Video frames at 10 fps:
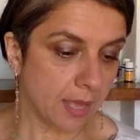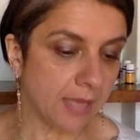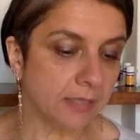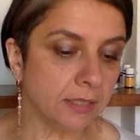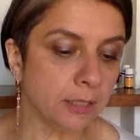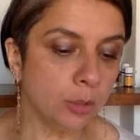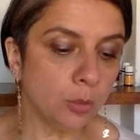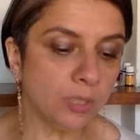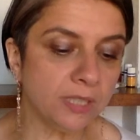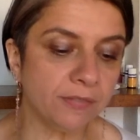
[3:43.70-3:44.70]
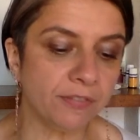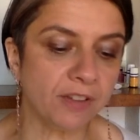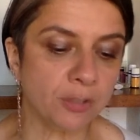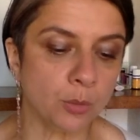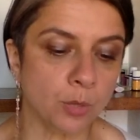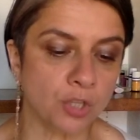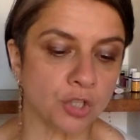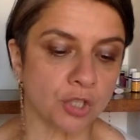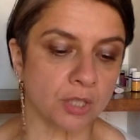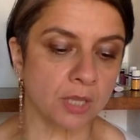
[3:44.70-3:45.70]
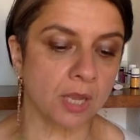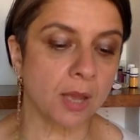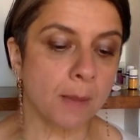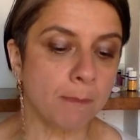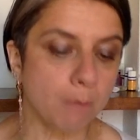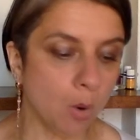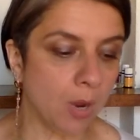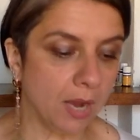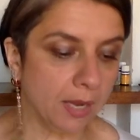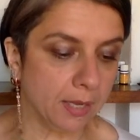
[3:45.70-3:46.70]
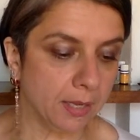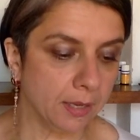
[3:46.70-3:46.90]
and deluded infatuation, moha,